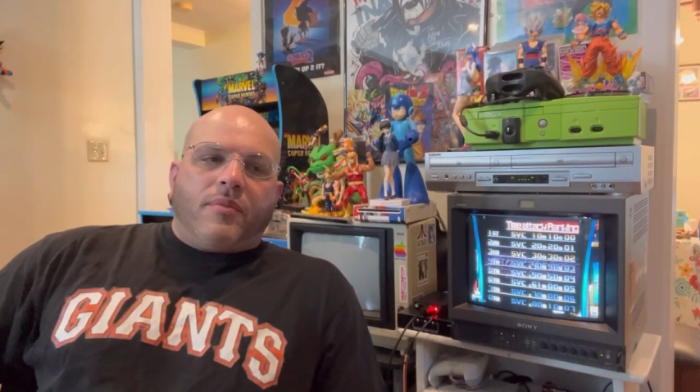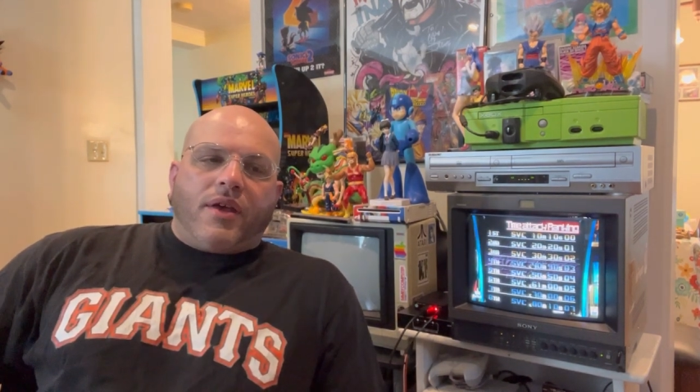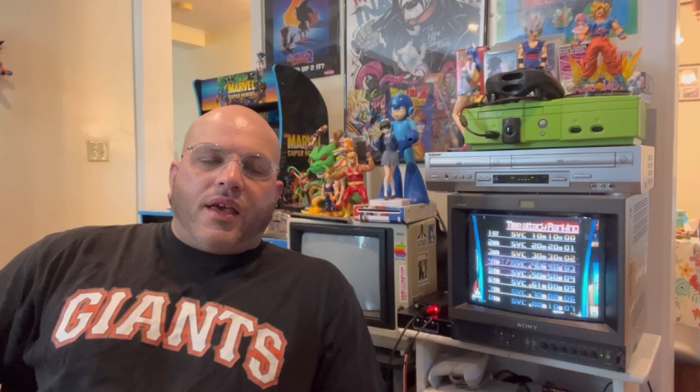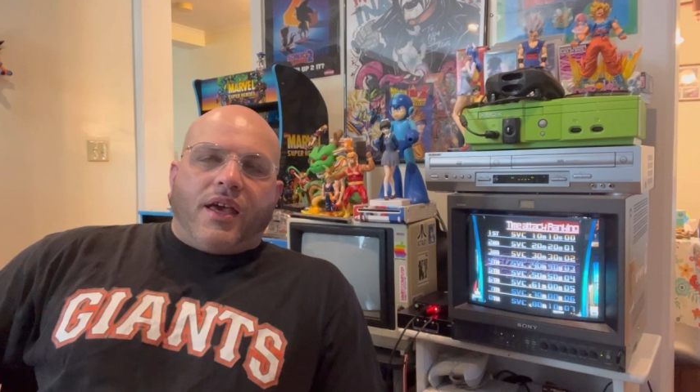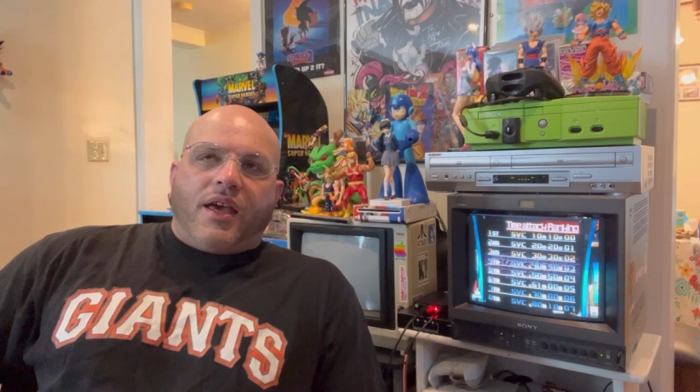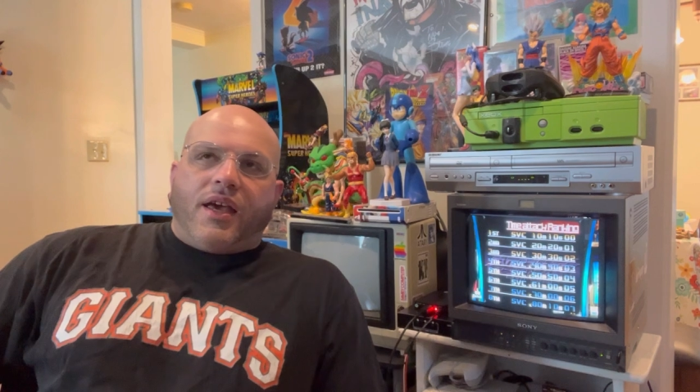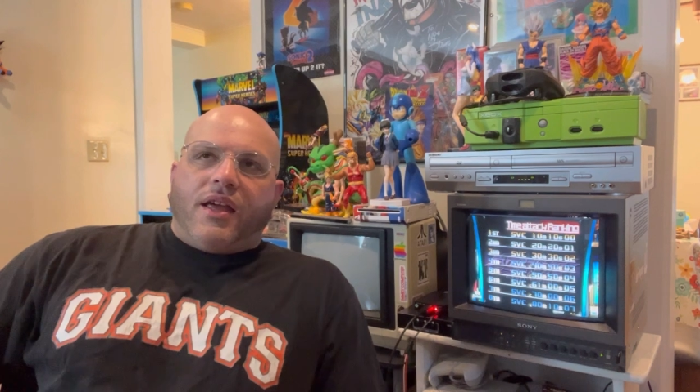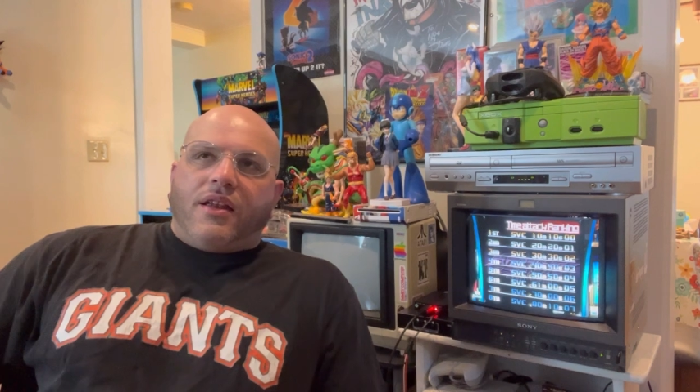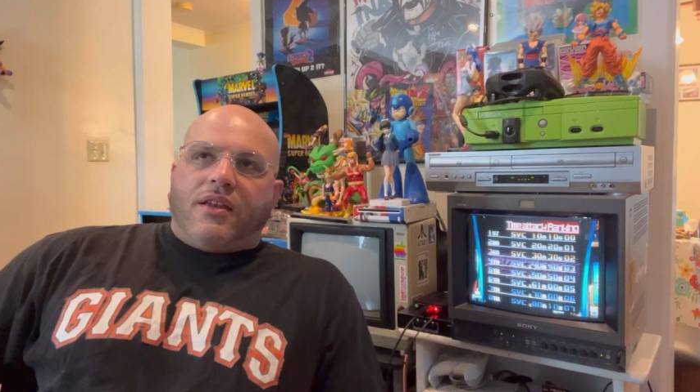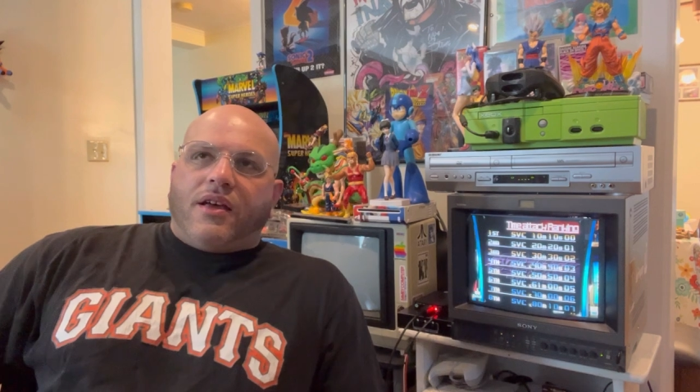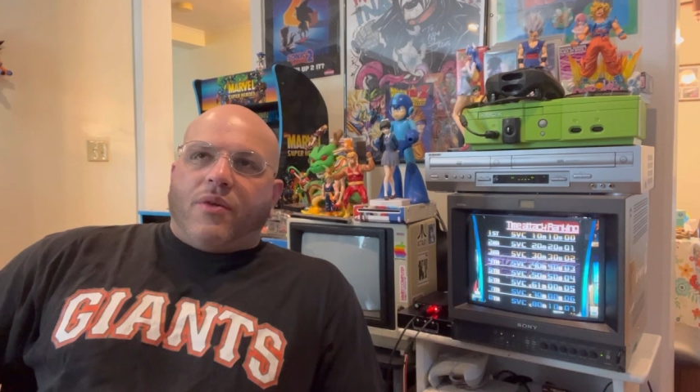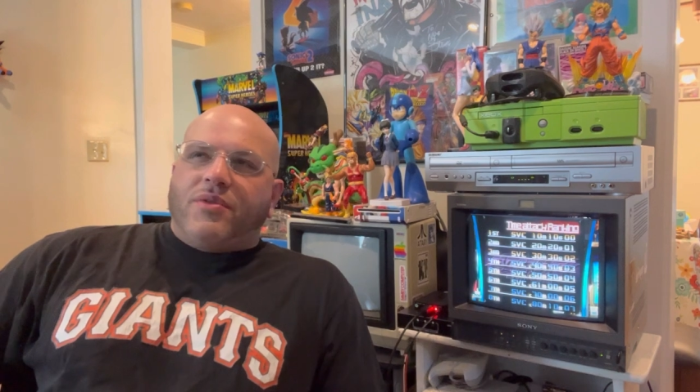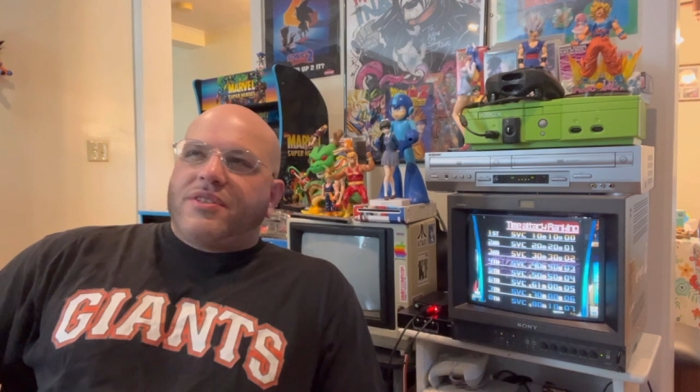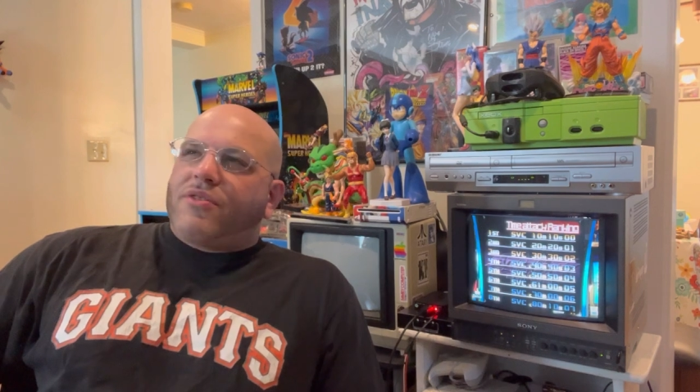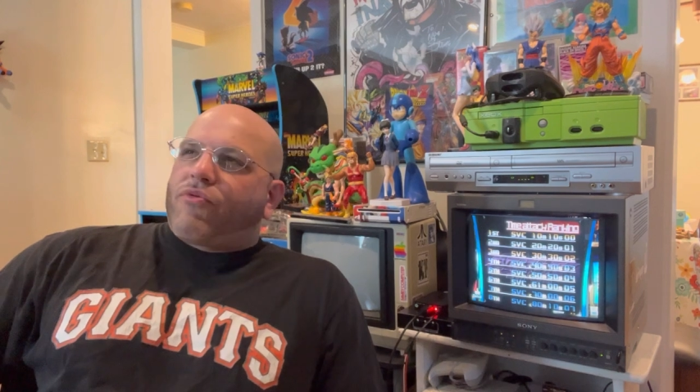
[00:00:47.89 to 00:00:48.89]
and uh,
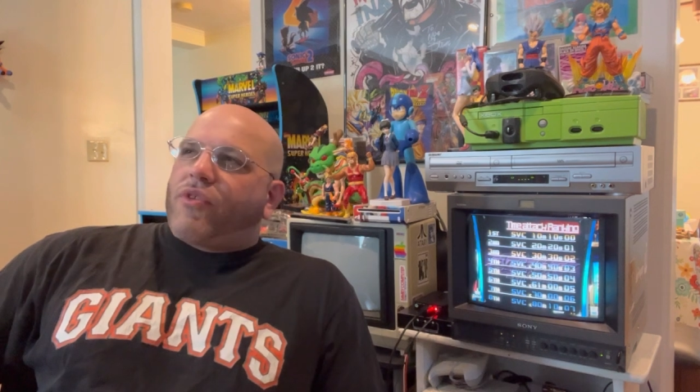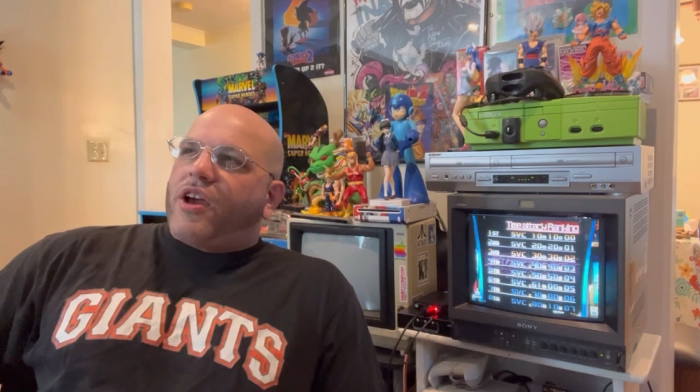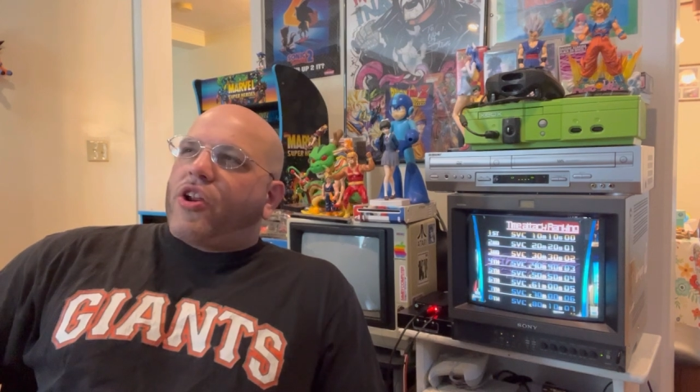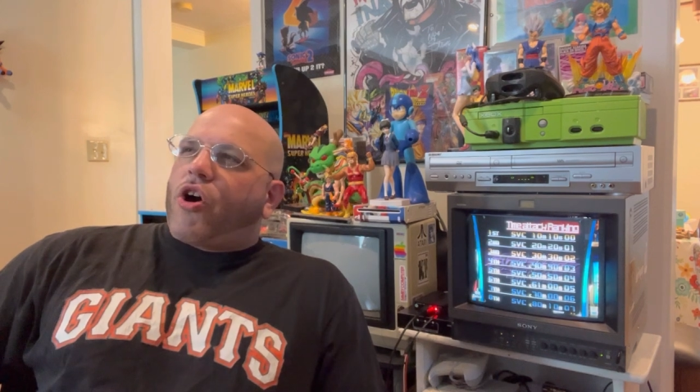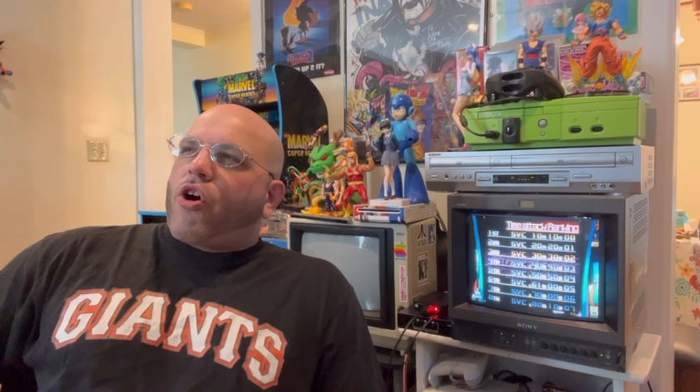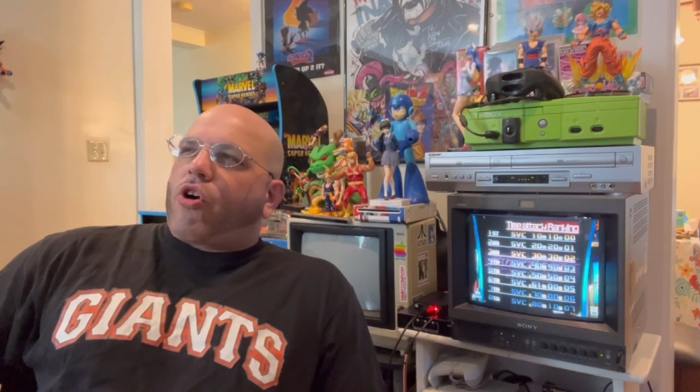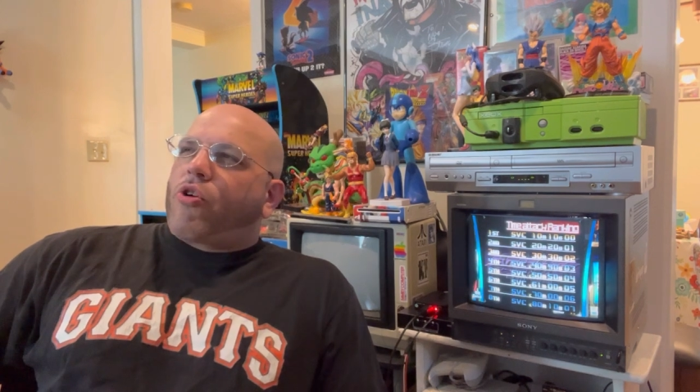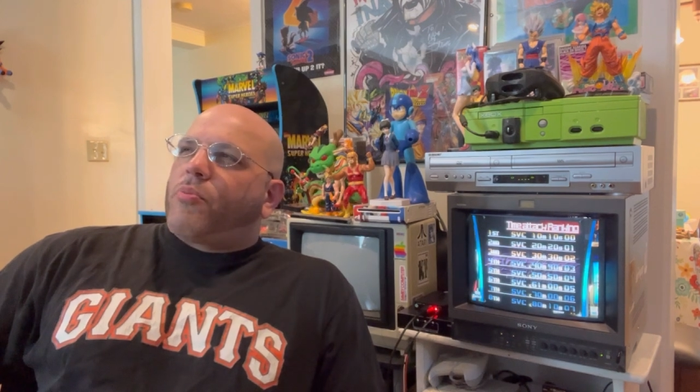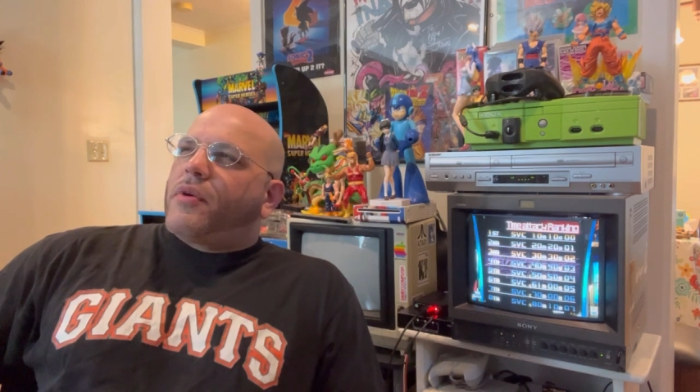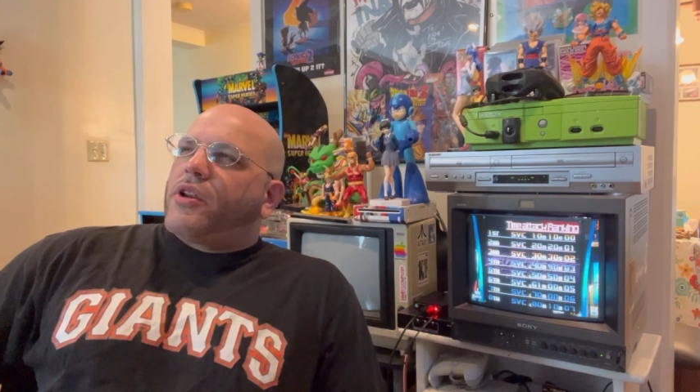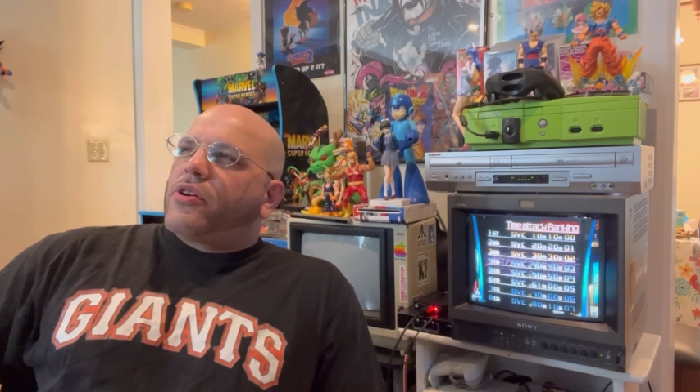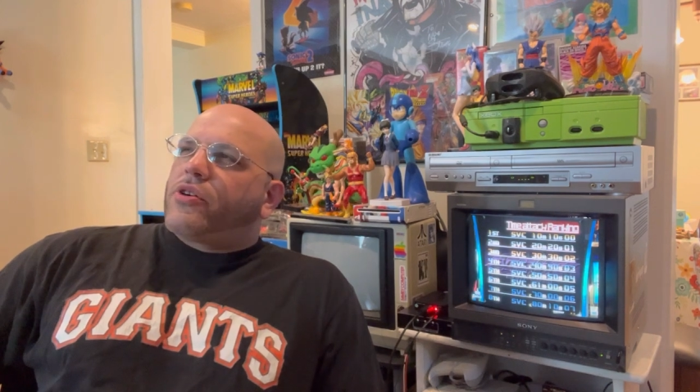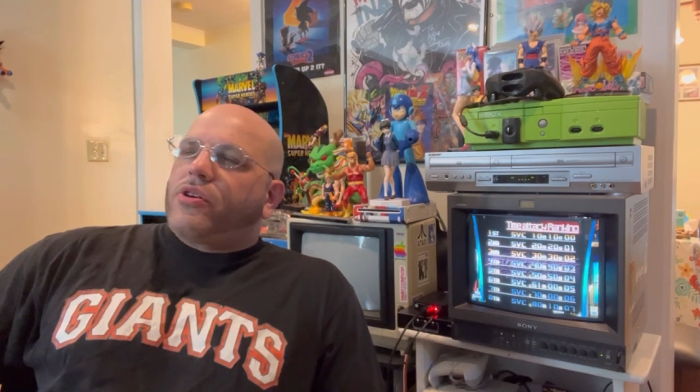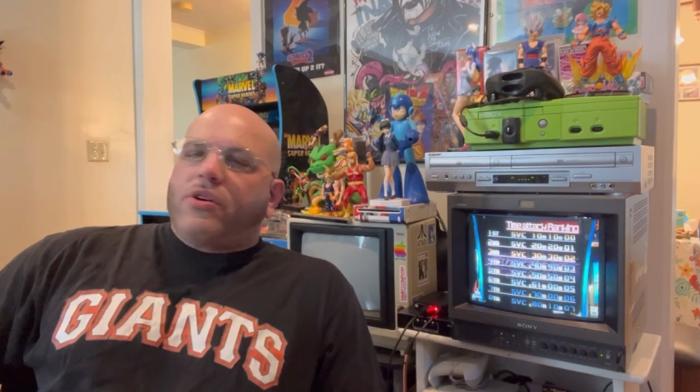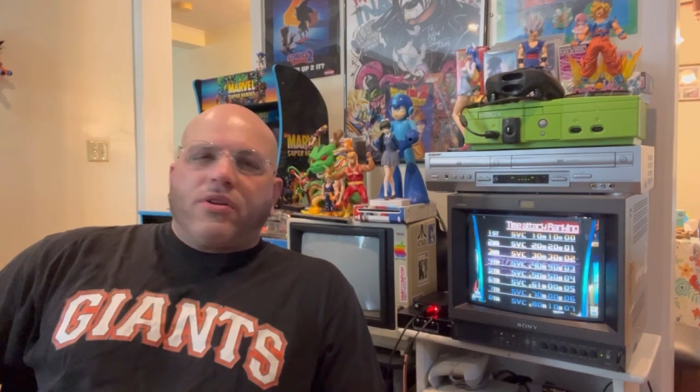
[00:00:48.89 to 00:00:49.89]
what's that, Red
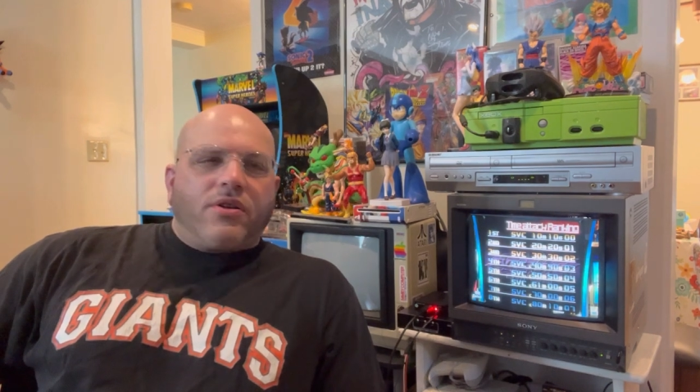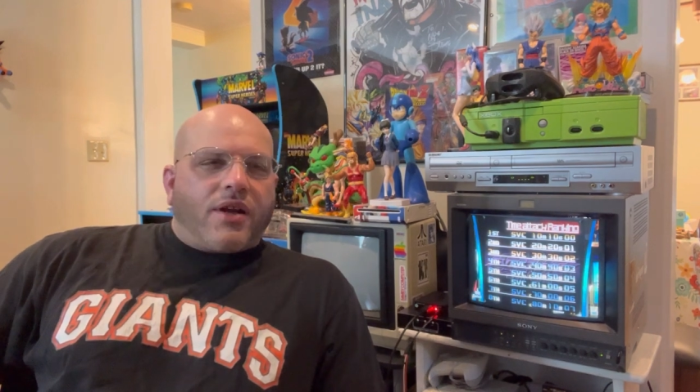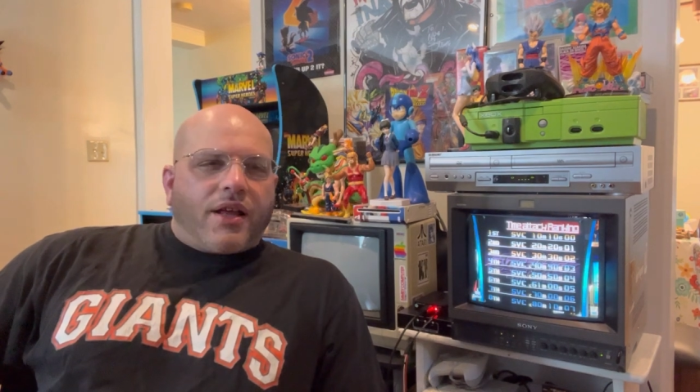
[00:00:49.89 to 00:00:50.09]
Armator?